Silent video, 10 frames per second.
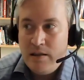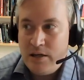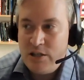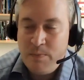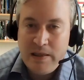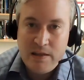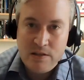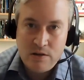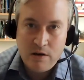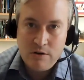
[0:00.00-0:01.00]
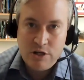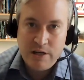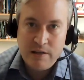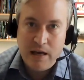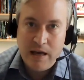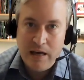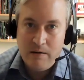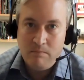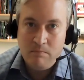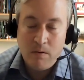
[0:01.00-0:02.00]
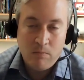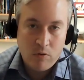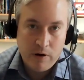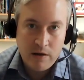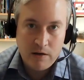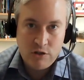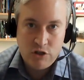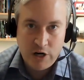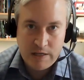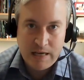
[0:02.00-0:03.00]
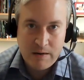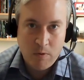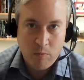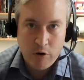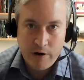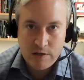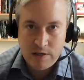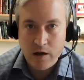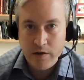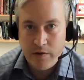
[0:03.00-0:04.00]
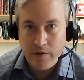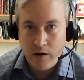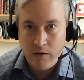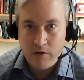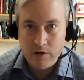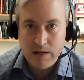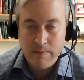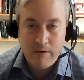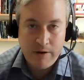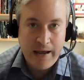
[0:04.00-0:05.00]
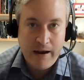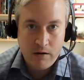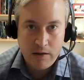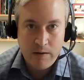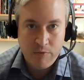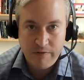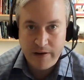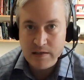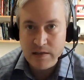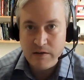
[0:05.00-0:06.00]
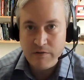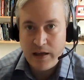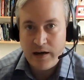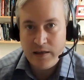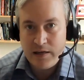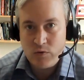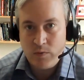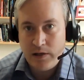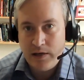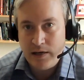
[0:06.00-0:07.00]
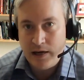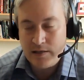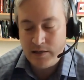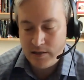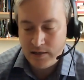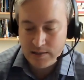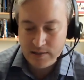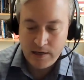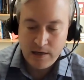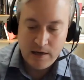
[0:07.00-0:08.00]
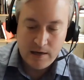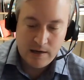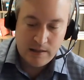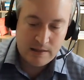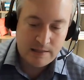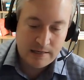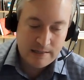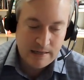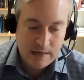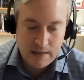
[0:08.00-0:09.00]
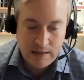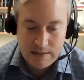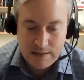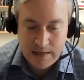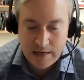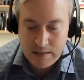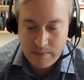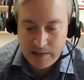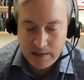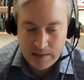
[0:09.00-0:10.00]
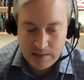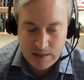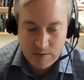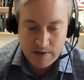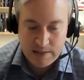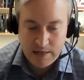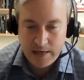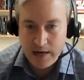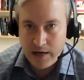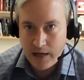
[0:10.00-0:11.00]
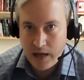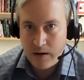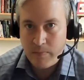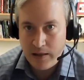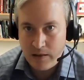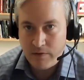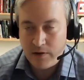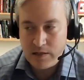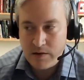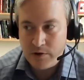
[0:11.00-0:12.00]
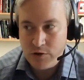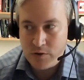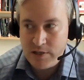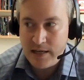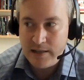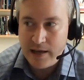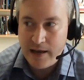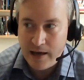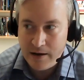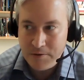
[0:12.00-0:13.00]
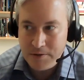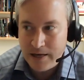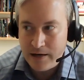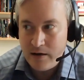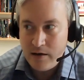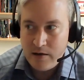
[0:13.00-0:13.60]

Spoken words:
there's been this notion that memorials, genocide memorials on their own are somehow inherently preventive. And I think it's really connected to this idea, this sentiment that gets expressed again and again by the philosopher George Santayana, who said,